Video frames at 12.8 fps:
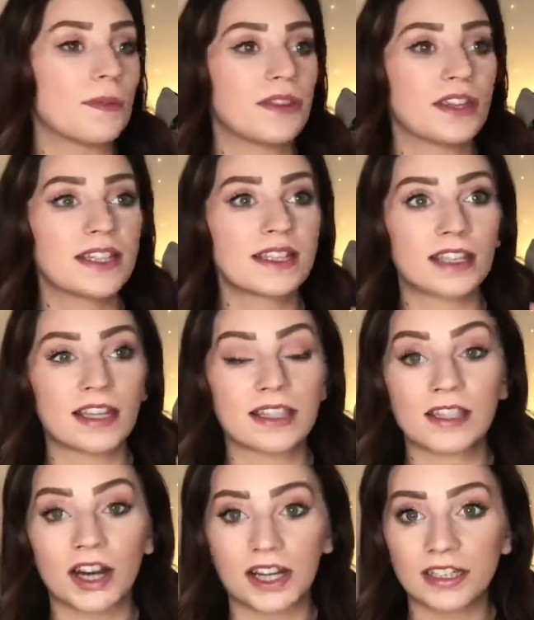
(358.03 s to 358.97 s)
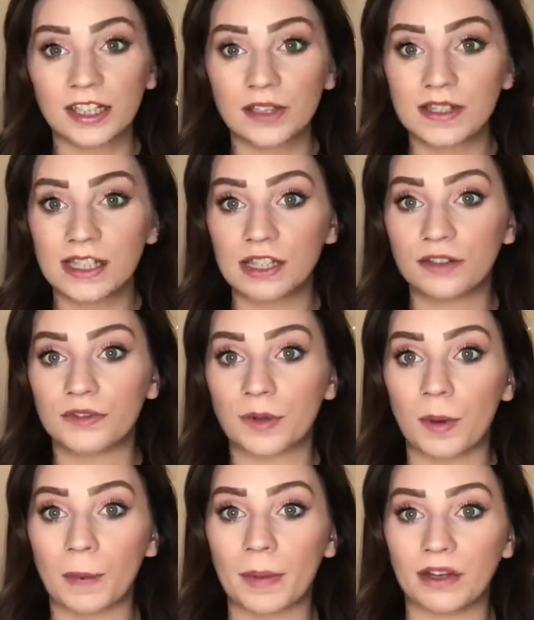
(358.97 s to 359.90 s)
This is currently on sale for
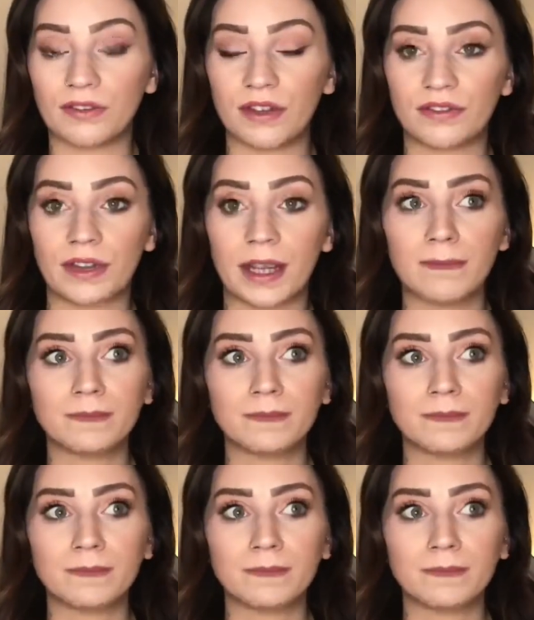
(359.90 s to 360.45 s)
£1.50.